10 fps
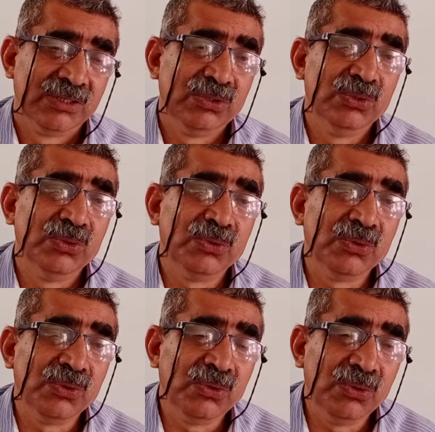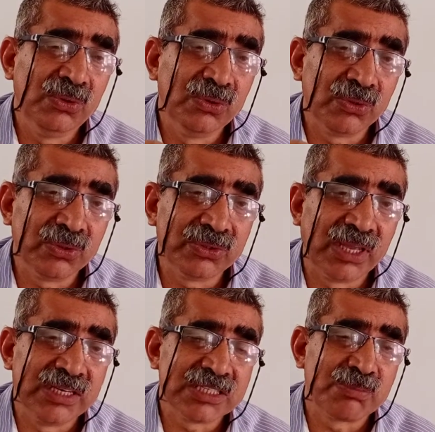no law
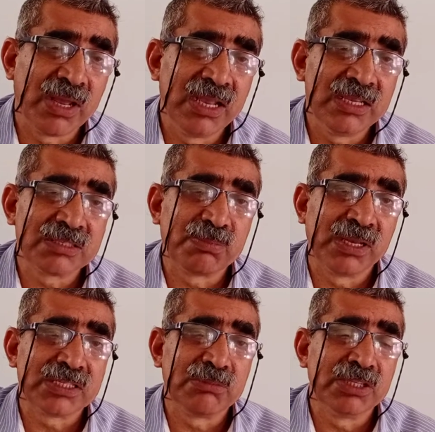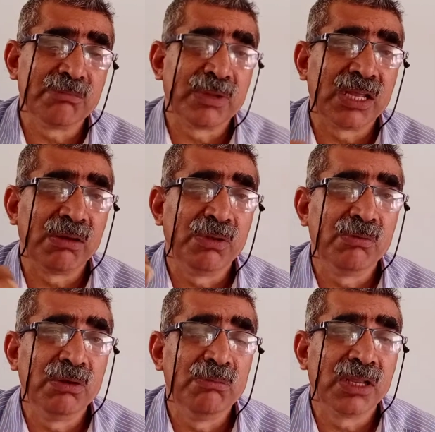that is passed by the
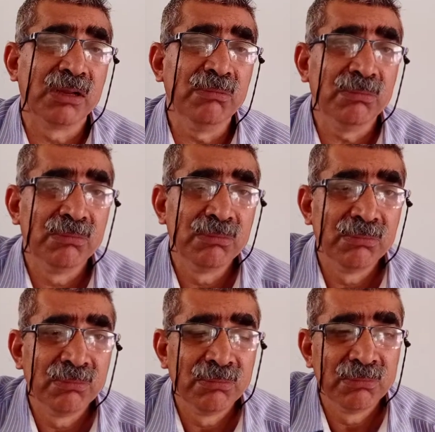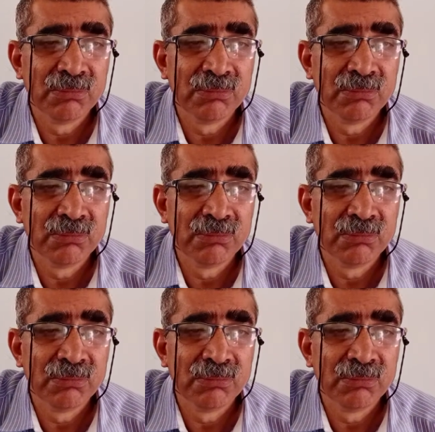parliament will become,